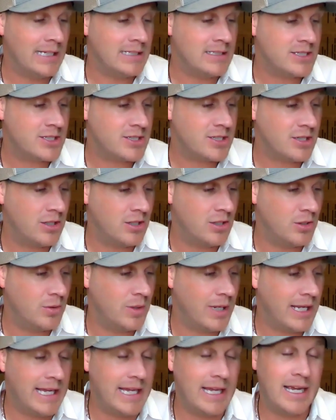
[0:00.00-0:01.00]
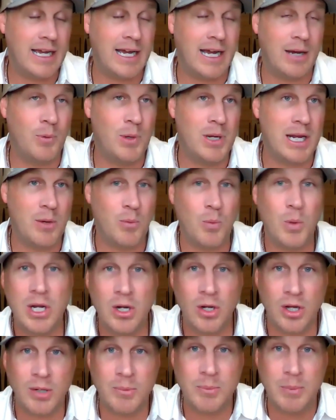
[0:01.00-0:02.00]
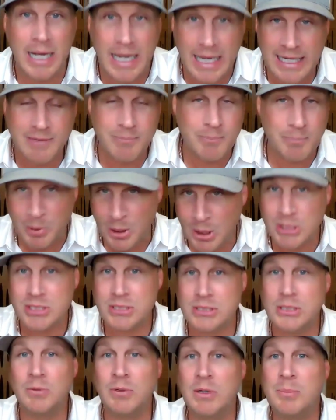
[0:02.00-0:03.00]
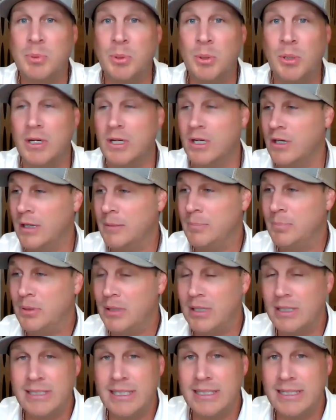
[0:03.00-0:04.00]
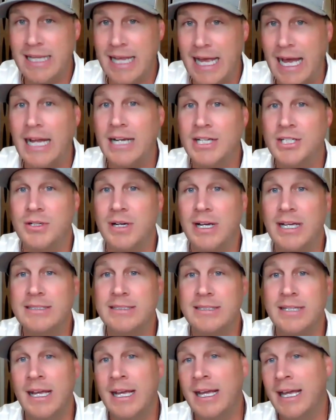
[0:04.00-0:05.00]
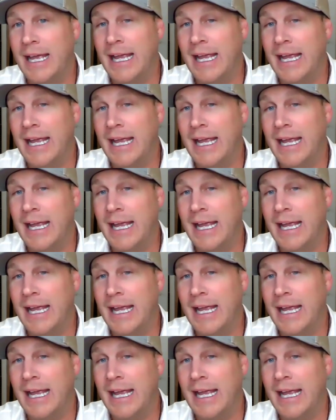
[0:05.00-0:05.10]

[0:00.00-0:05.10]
And so when I went on my personal report here, I plugged in the address